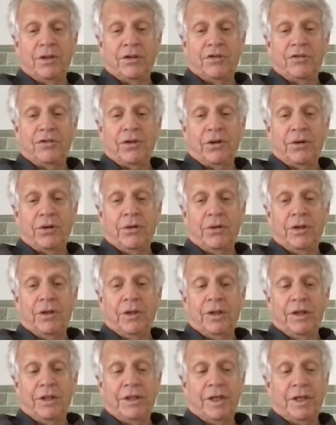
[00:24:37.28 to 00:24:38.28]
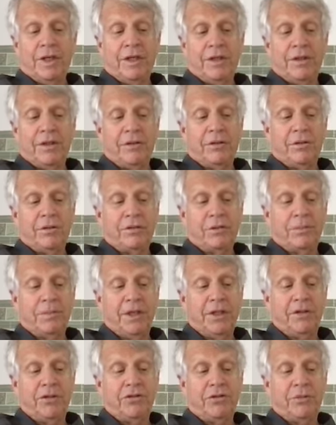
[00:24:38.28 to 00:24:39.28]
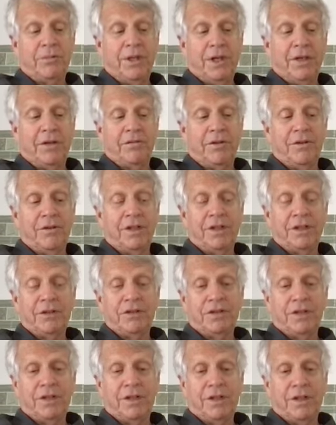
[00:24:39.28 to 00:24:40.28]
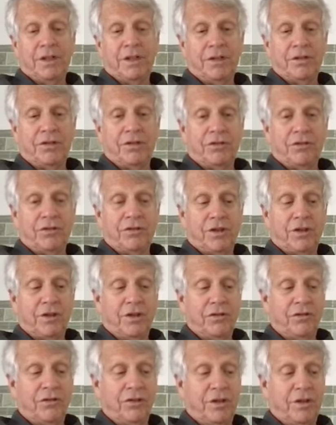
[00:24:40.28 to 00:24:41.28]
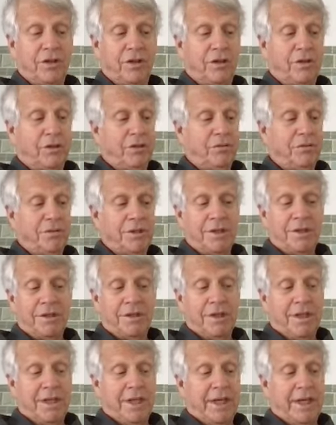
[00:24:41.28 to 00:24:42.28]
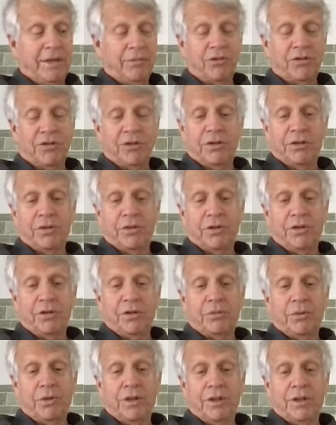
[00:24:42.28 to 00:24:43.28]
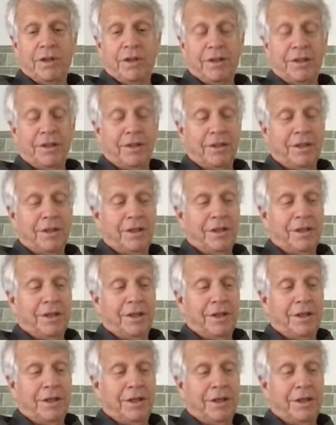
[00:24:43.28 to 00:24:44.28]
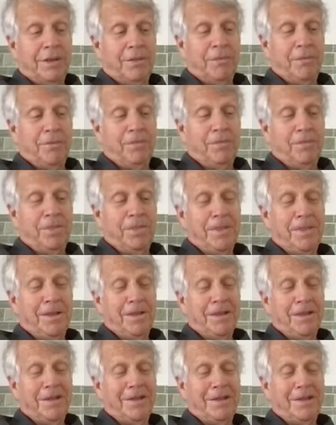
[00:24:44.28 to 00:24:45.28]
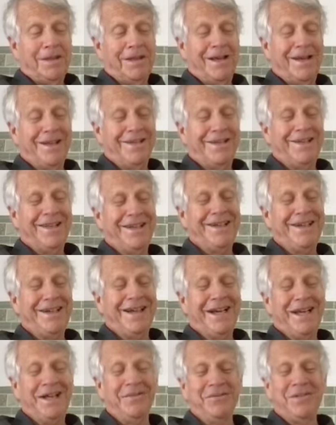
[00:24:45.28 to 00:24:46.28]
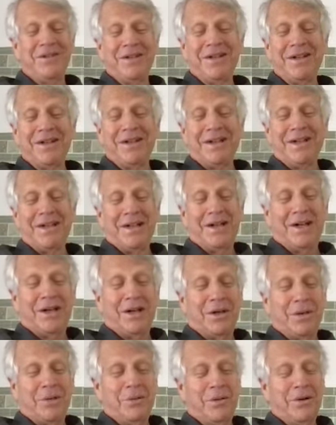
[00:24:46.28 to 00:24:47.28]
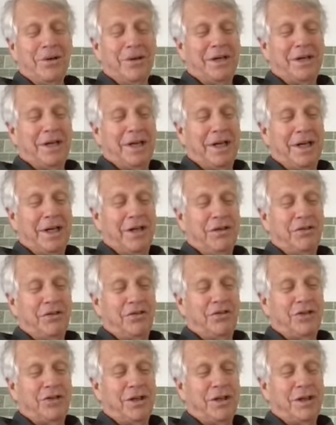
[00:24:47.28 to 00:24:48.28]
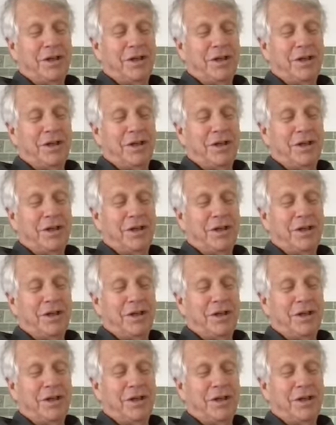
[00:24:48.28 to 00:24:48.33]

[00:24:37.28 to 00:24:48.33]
So it got a tremendous amount of attention, and it's still absolutely thrilling. They named our work as